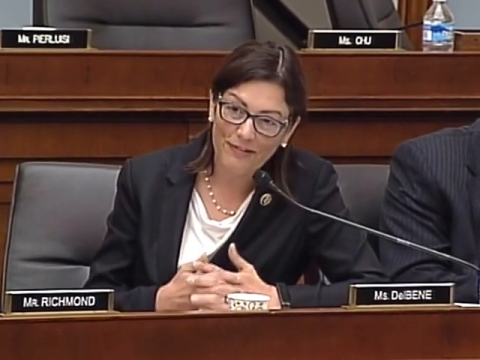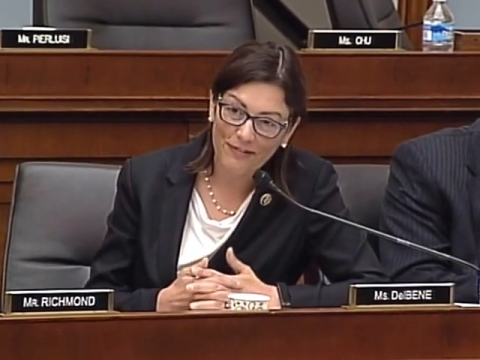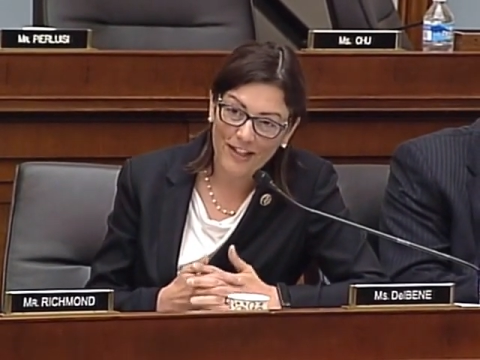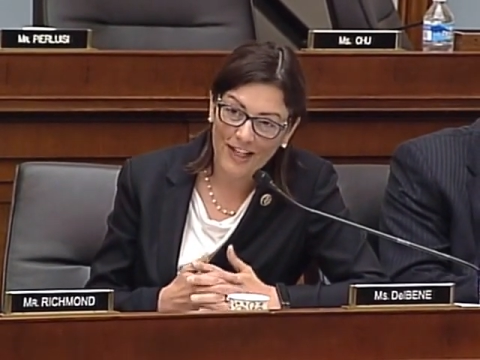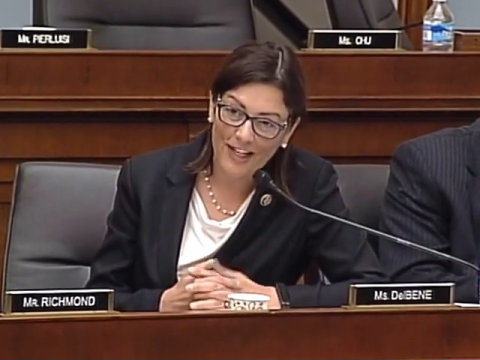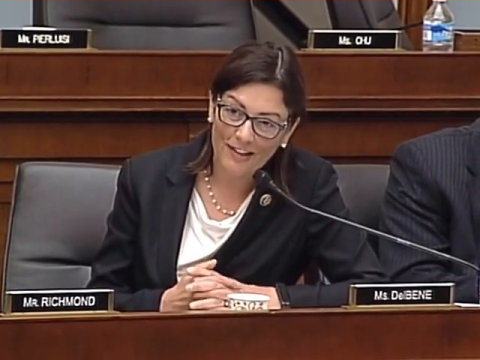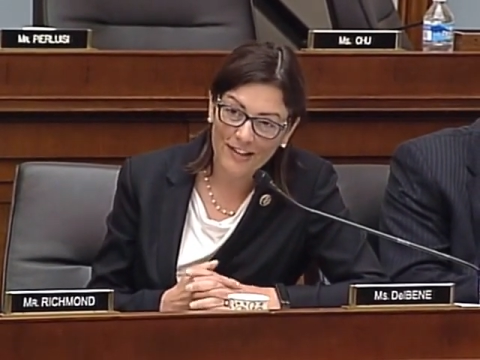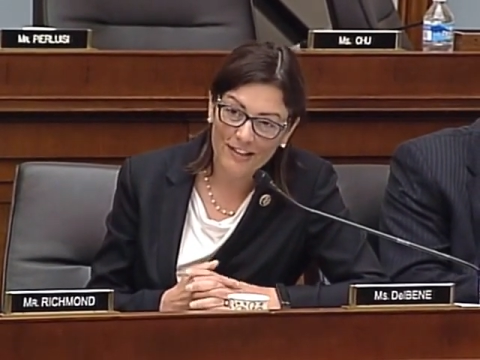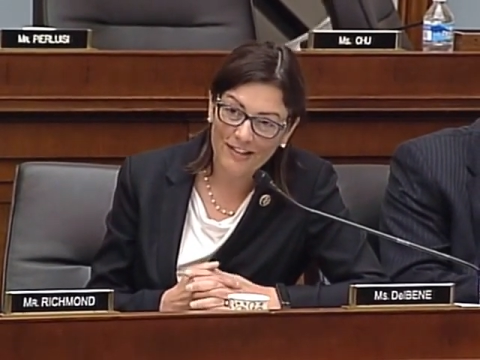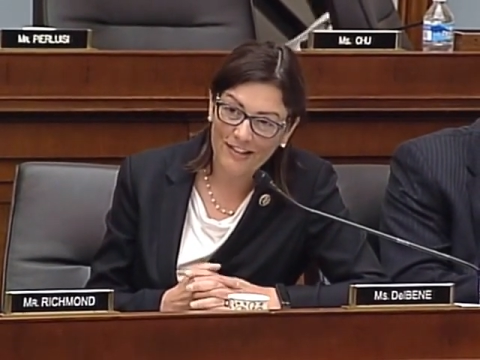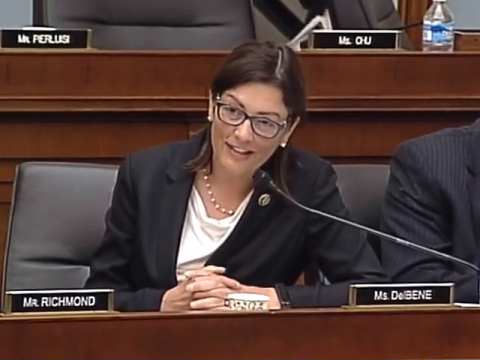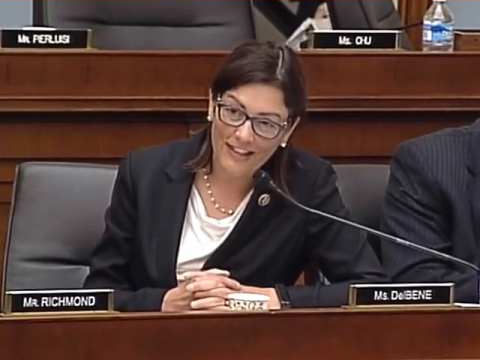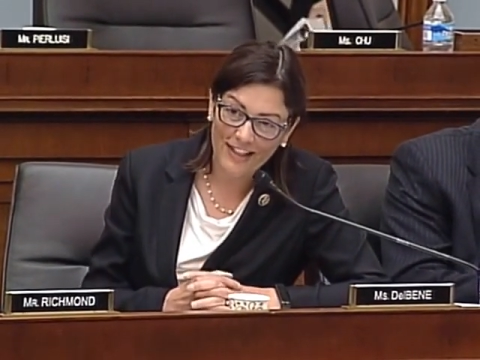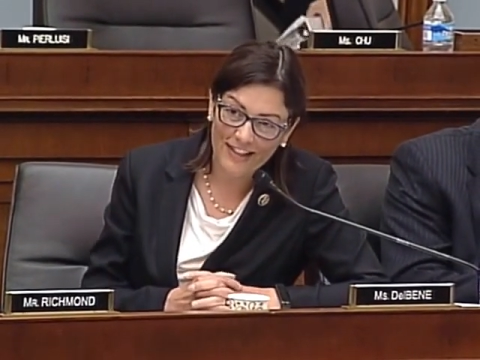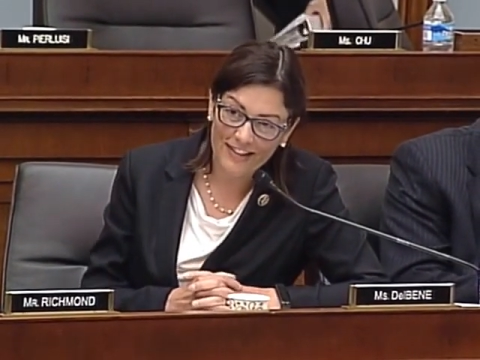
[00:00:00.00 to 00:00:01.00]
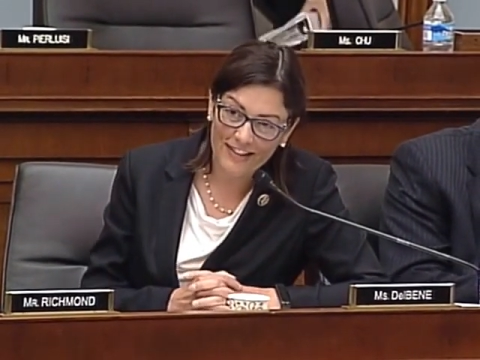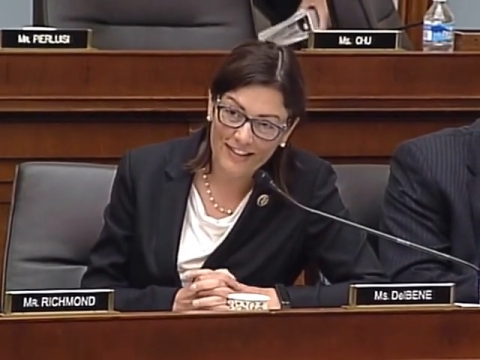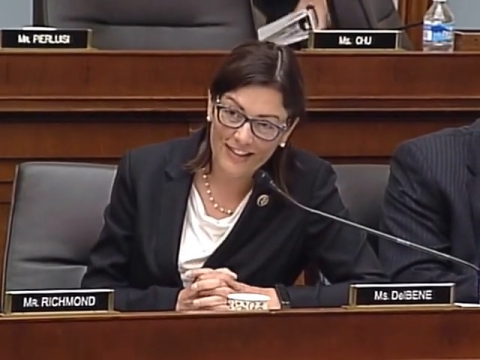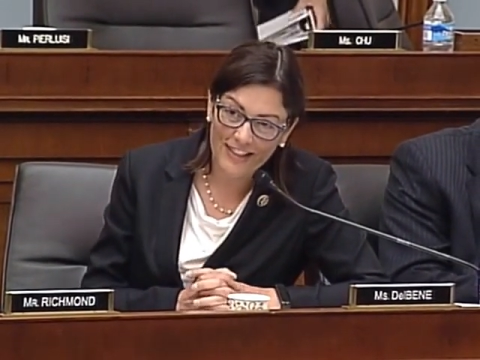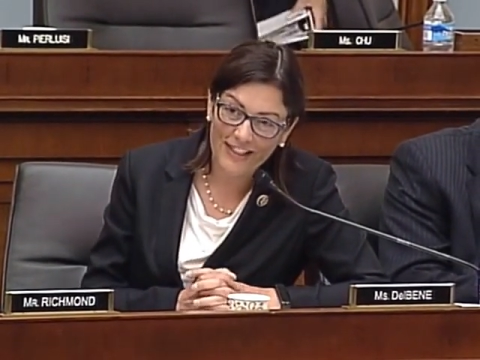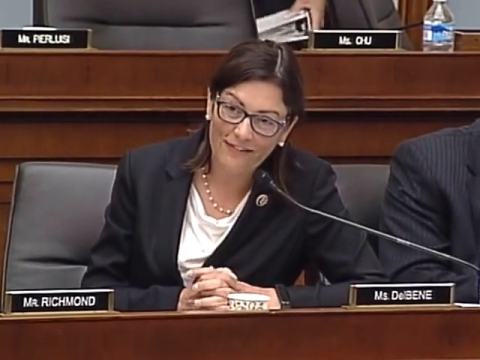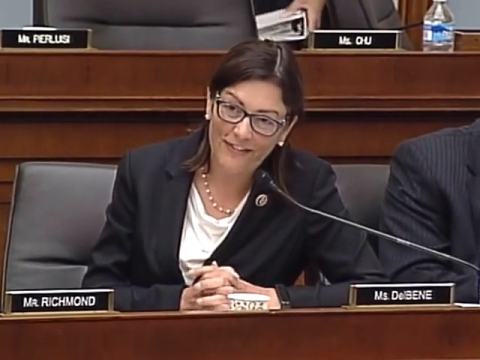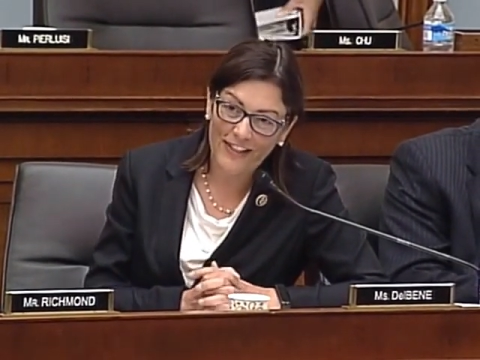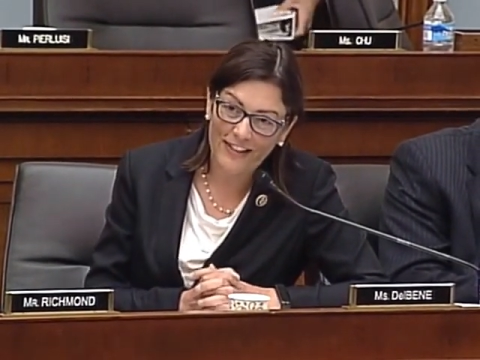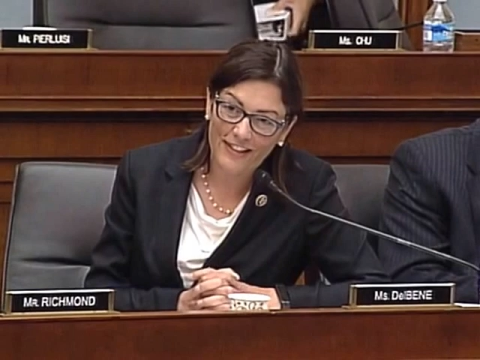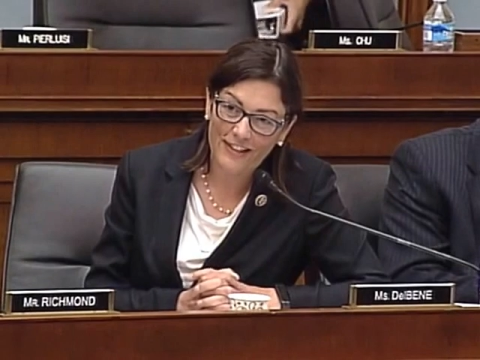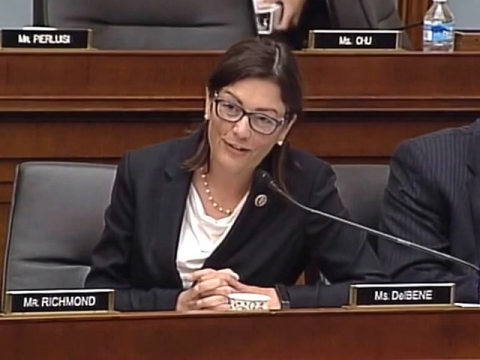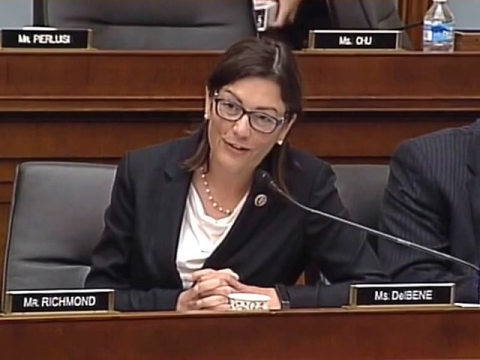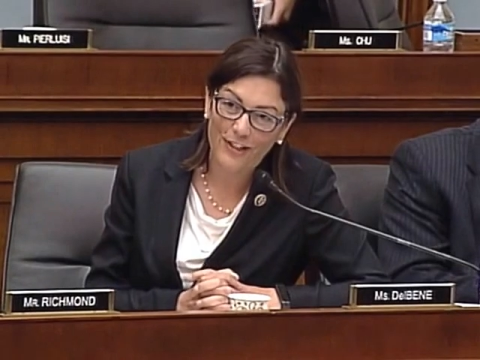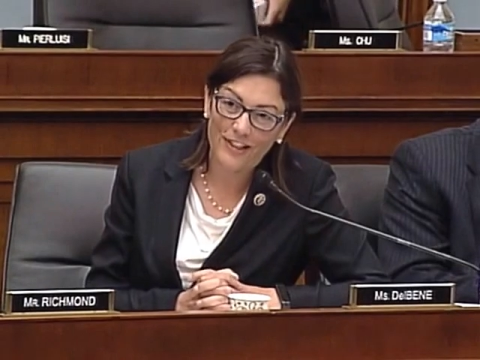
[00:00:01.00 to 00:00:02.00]
if Congress decided to defund
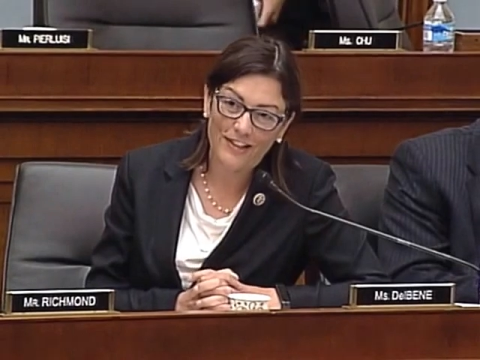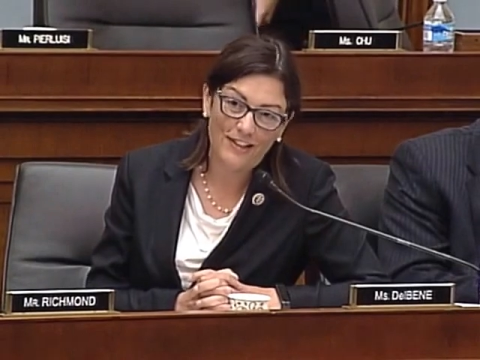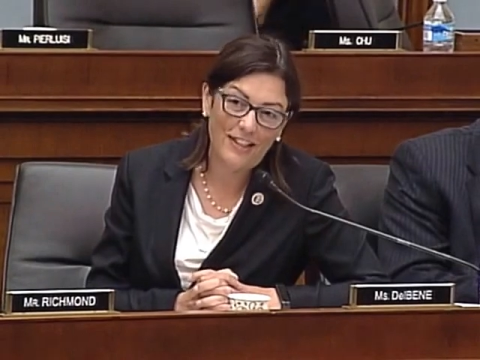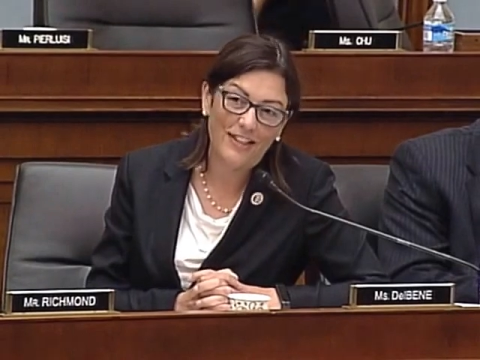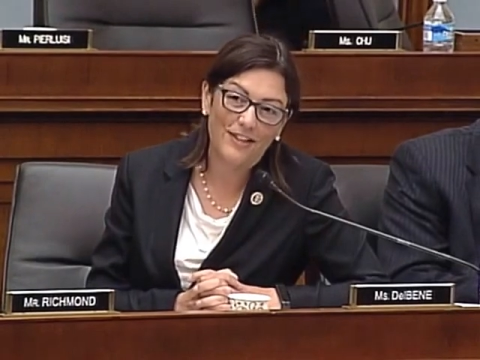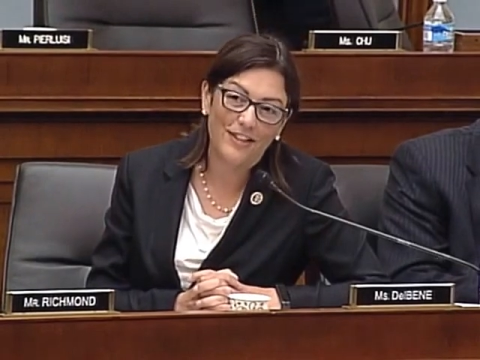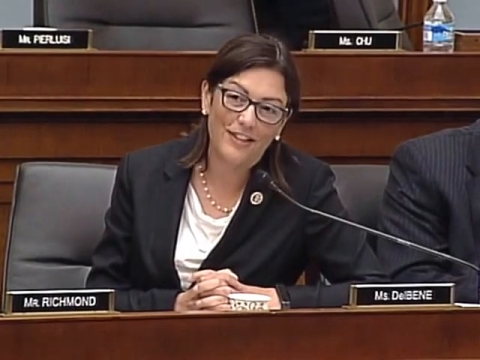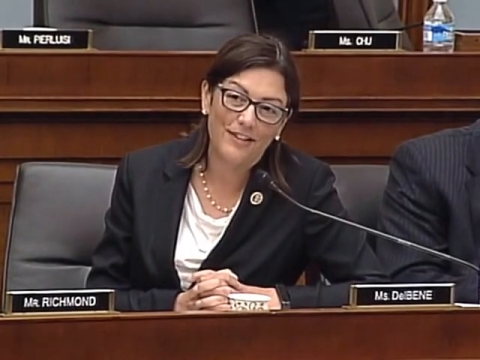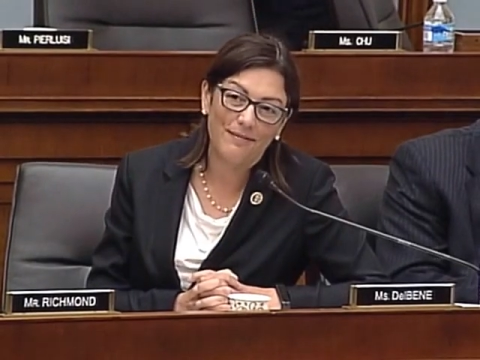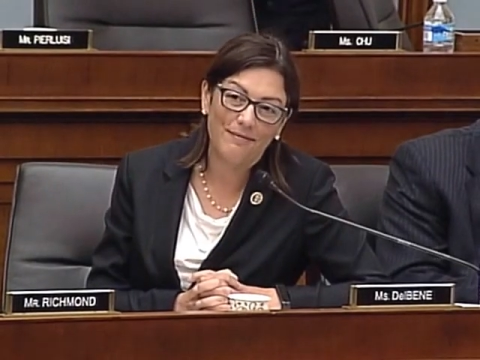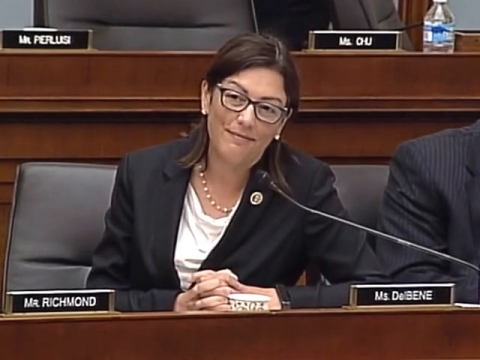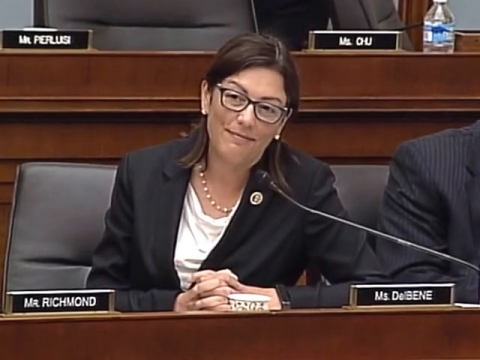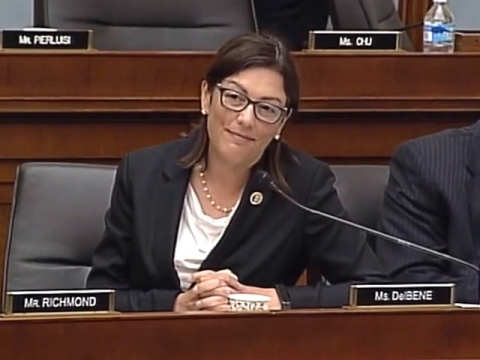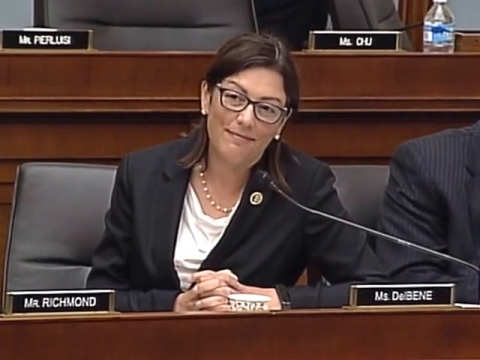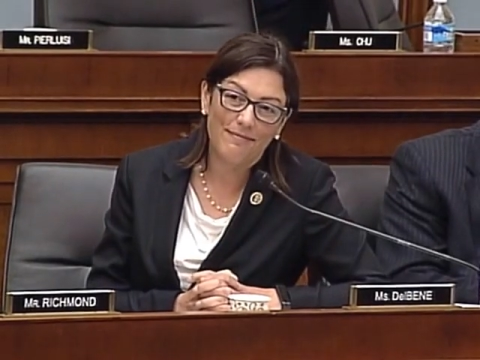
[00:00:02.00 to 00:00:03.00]
this organization?